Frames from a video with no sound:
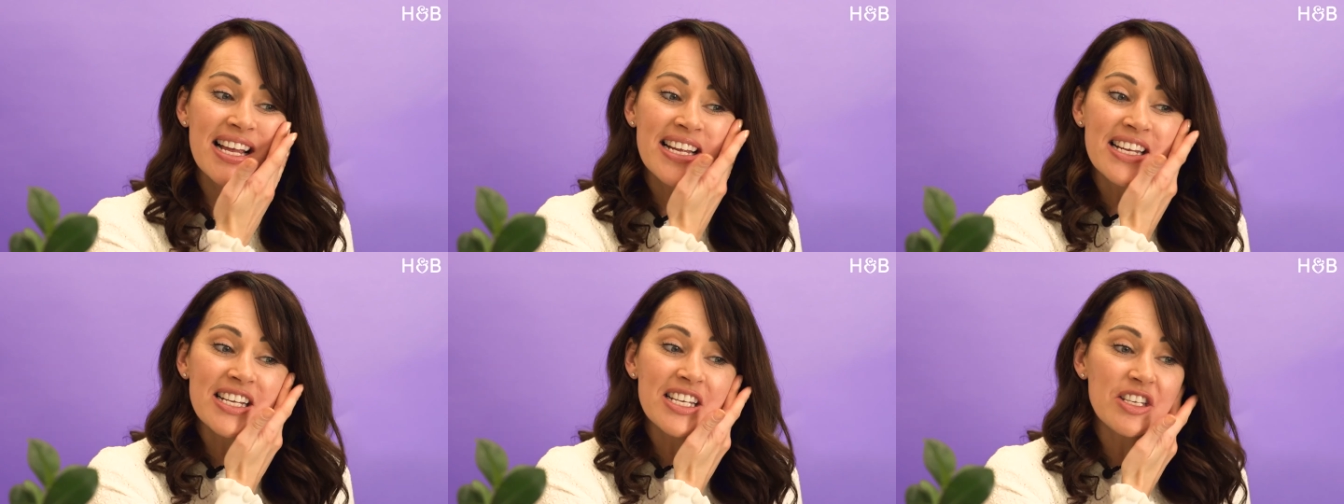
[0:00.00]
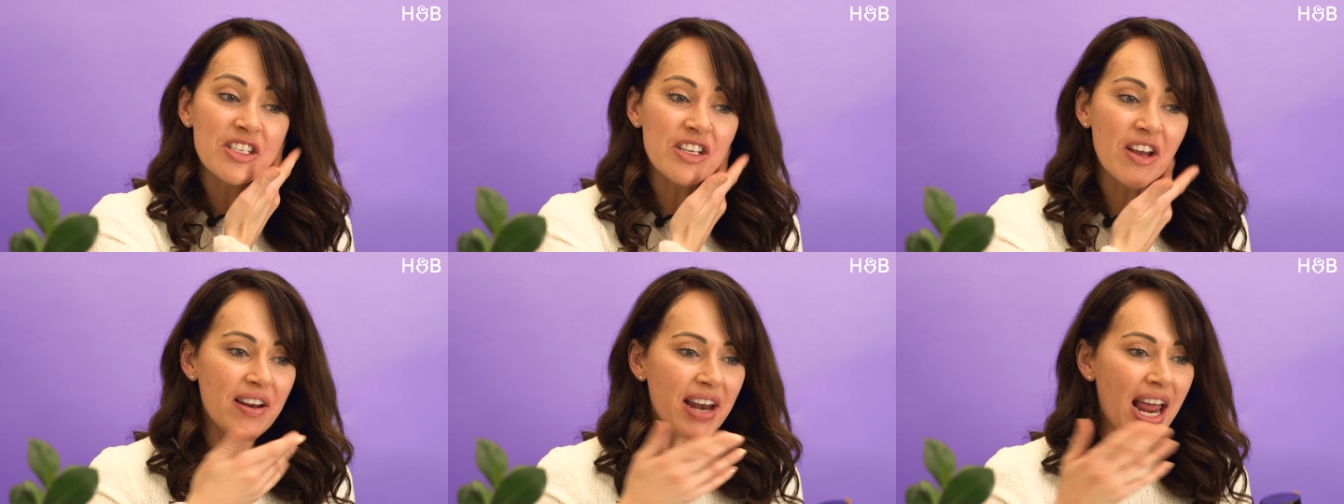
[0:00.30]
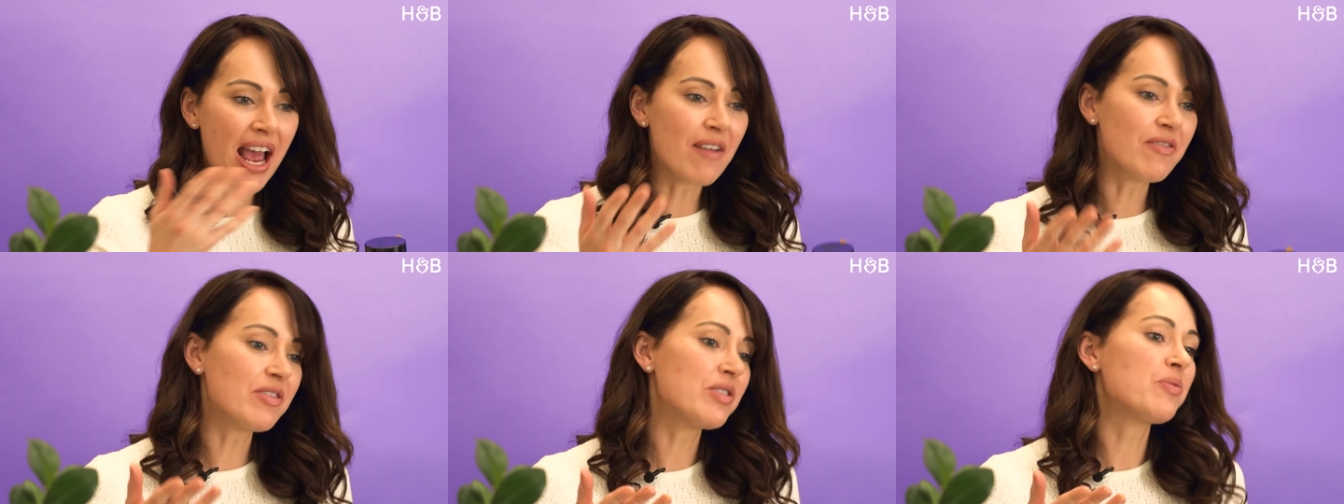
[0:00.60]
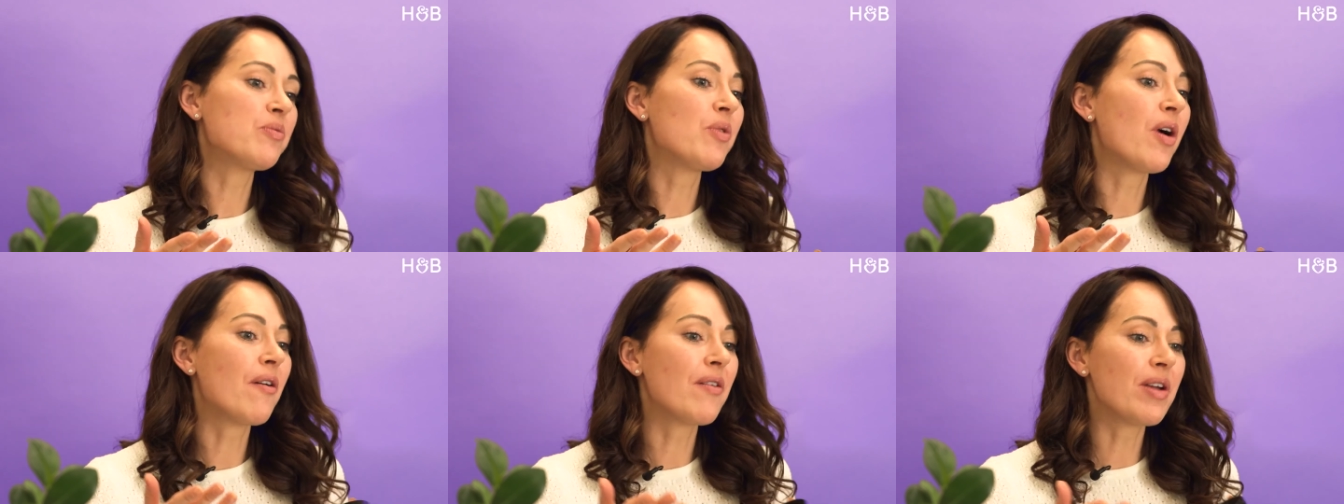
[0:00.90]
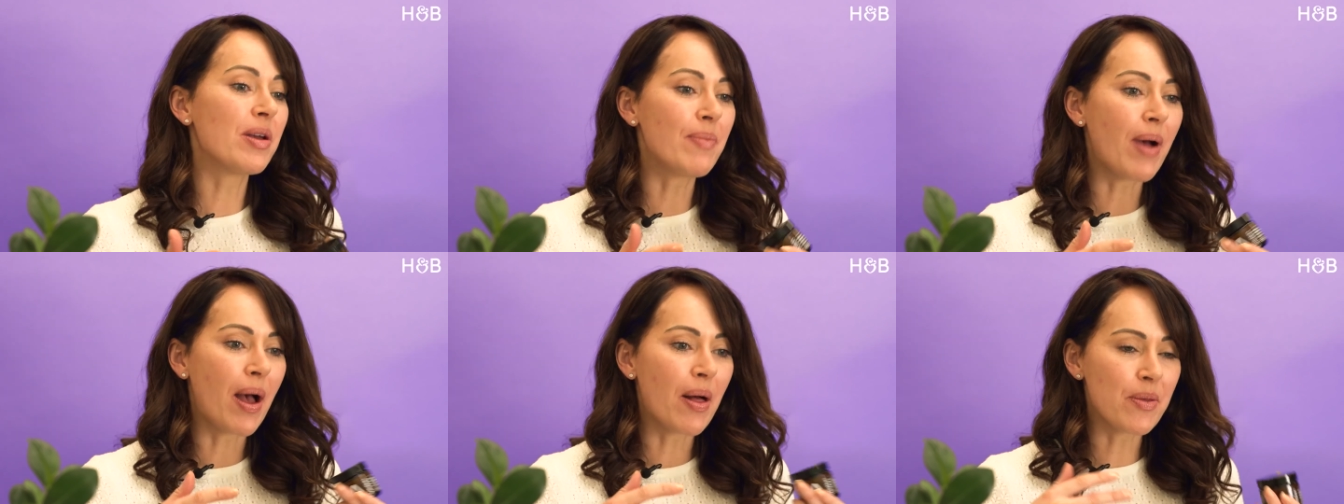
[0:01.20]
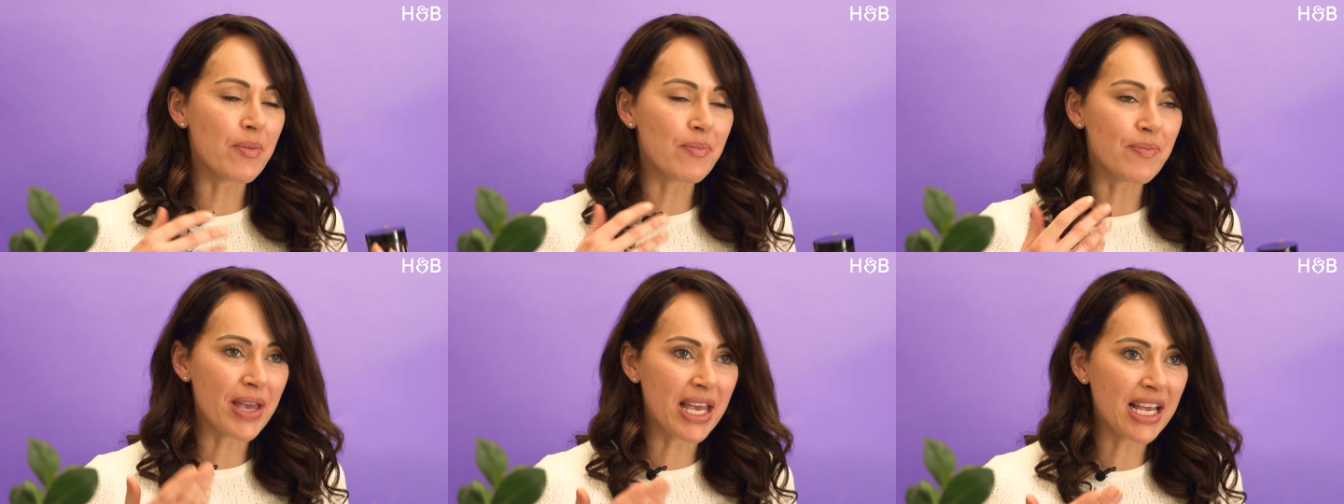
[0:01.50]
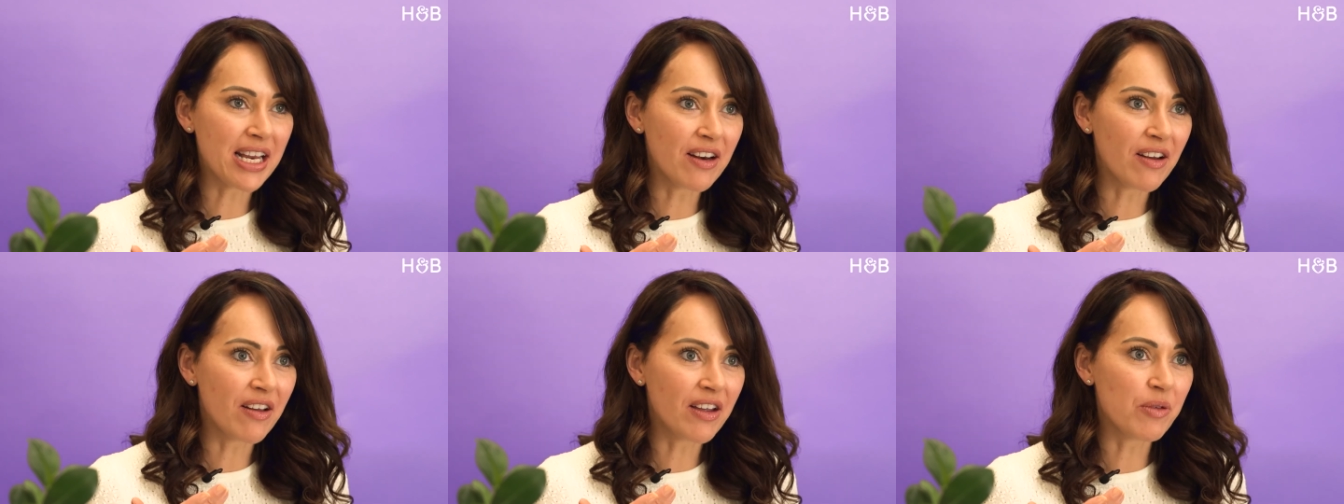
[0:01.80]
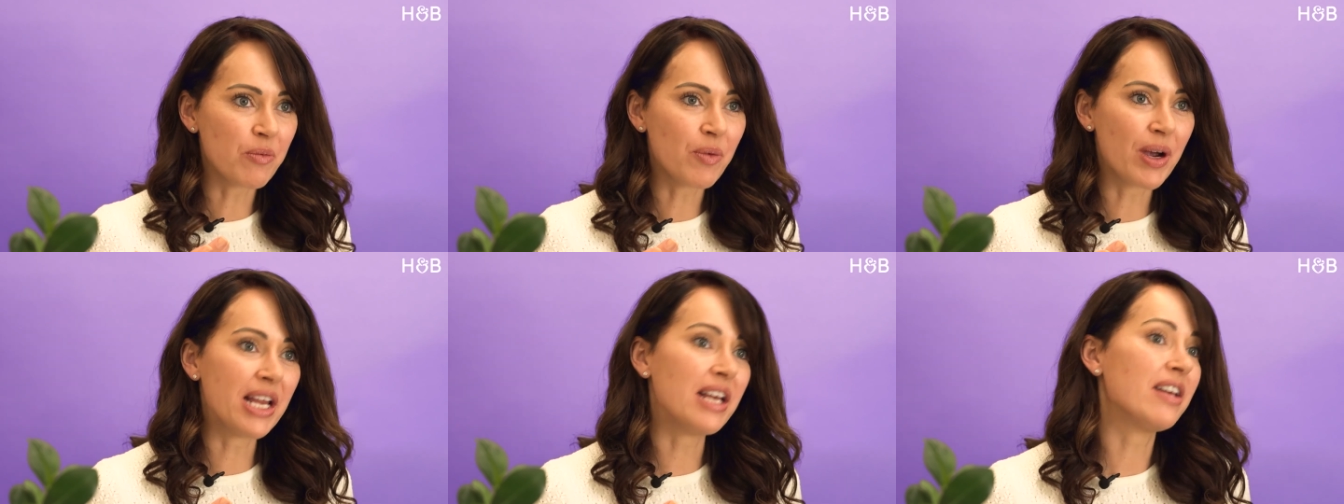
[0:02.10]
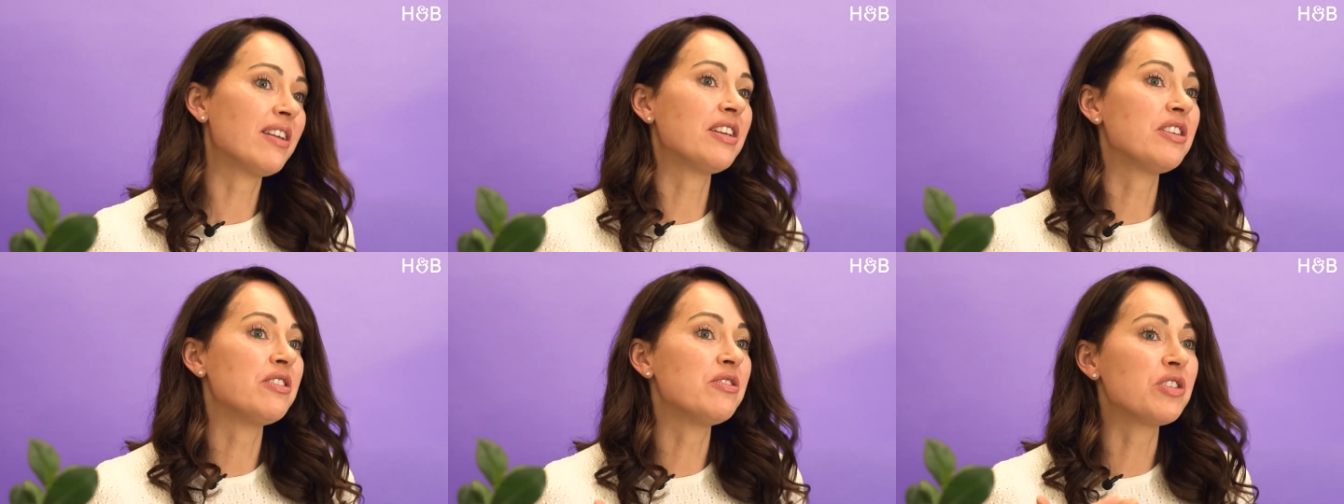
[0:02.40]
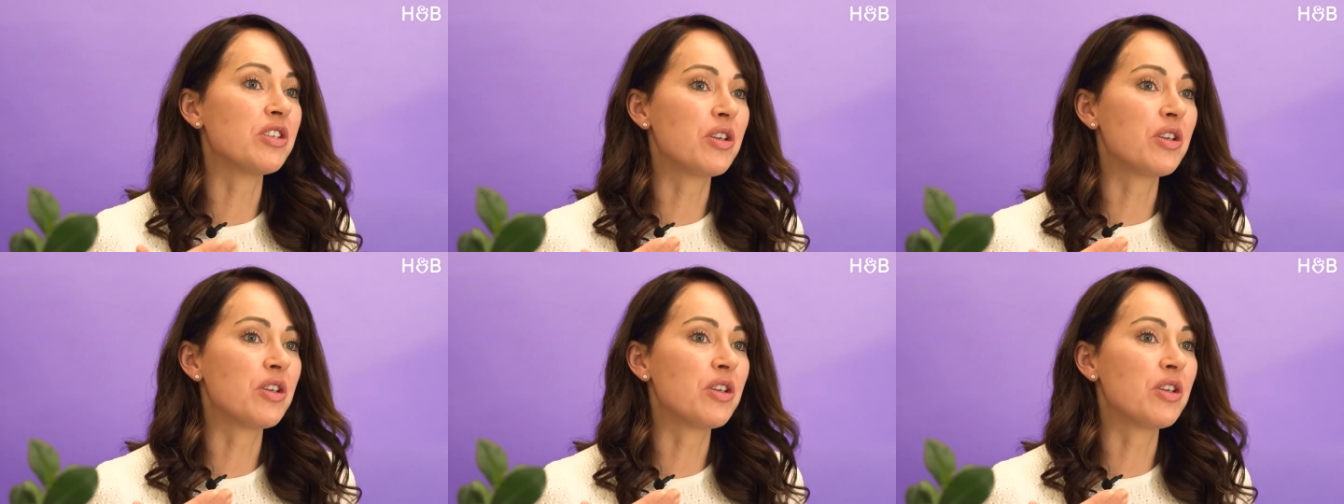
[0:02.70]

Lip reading: You don't have to worry about them being lightweight like you do